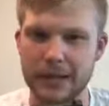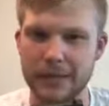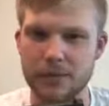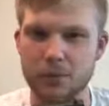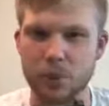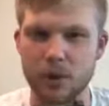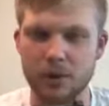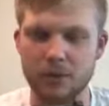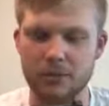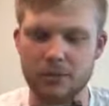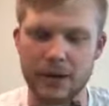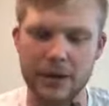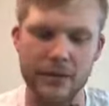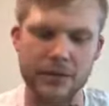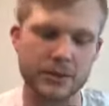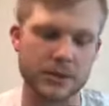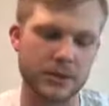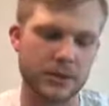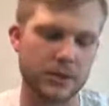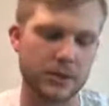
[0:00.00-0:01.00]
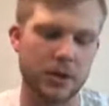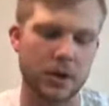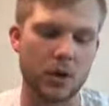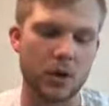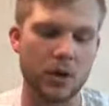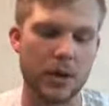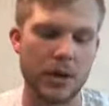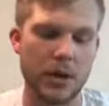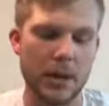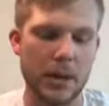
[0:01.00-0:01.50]
12 rounds or so,
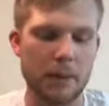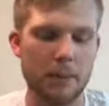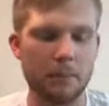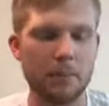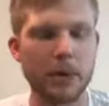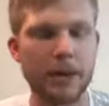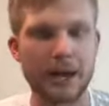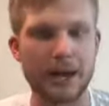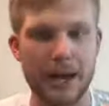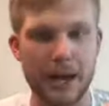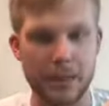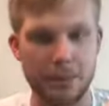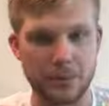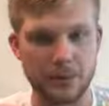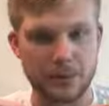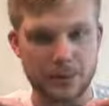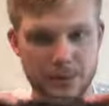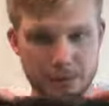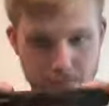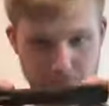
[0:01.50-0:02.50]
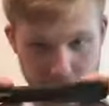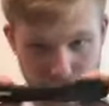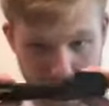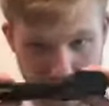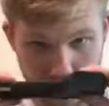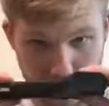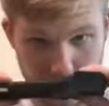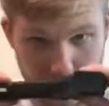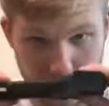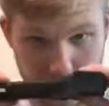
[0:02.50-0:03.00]
but it happens to
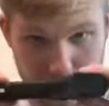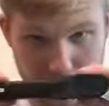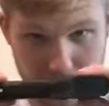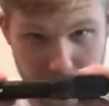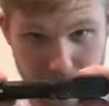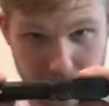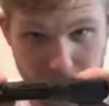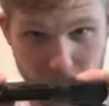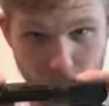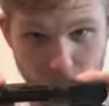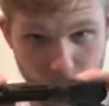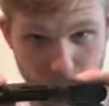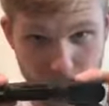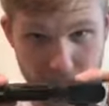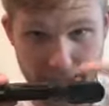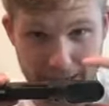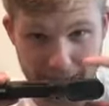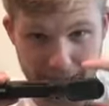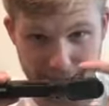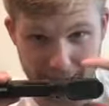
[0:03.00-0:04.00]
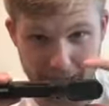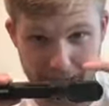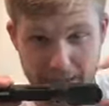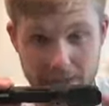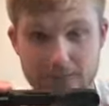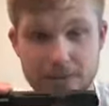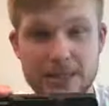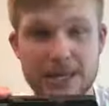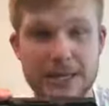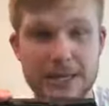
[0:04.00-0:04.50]
be about 1.5
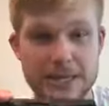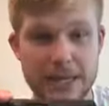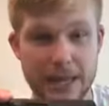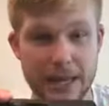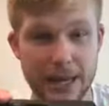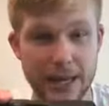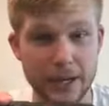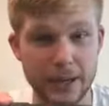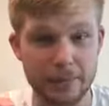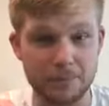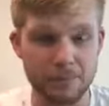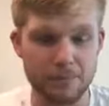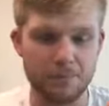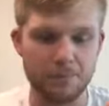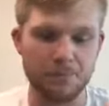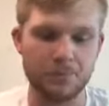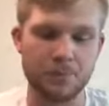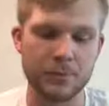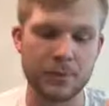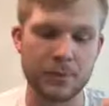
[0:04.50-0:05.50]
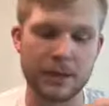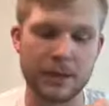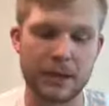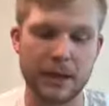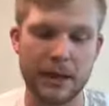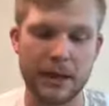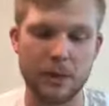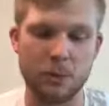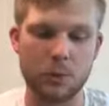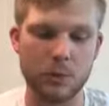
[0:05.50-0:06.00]
times this thick.
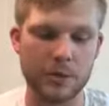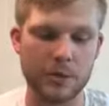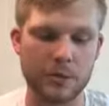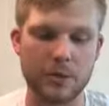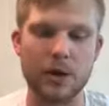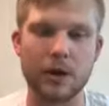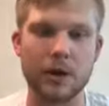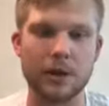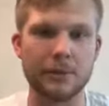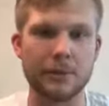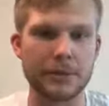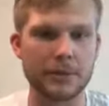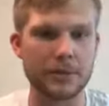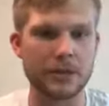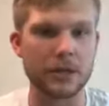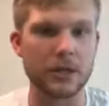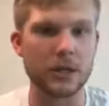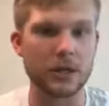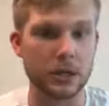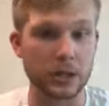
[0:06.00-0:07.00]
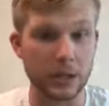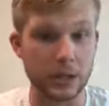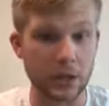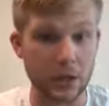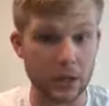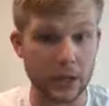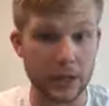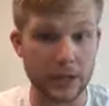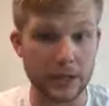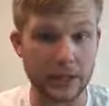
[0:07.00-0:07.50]
And when you're talking about such a
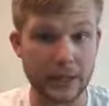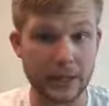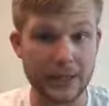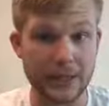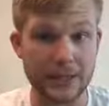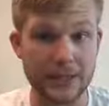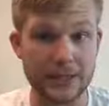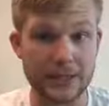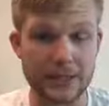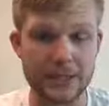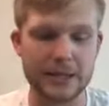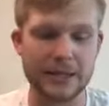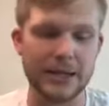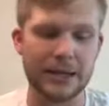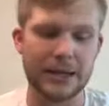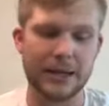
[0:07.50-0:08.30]
little gun like this,